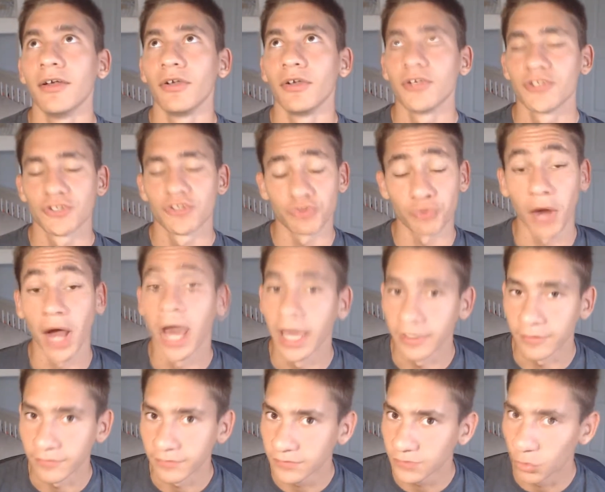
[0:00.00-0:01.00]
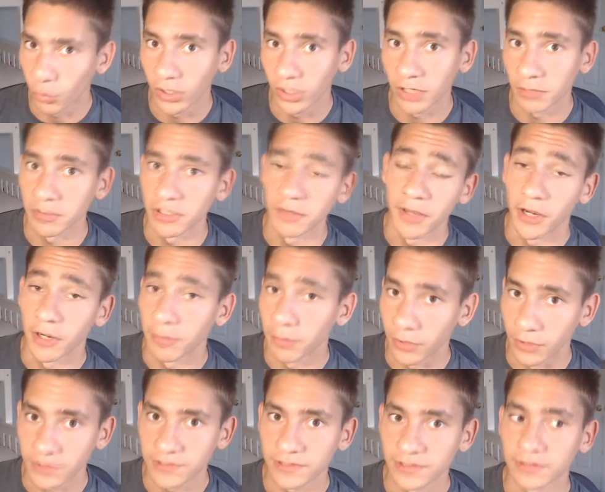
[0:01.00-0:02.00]
strive to want to be a better
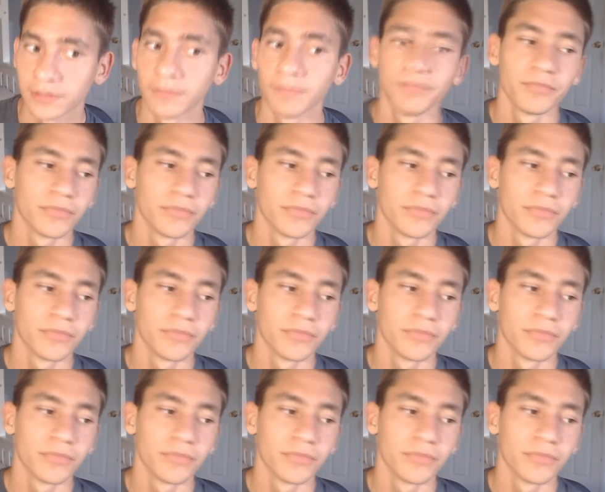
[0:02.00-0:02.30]
person,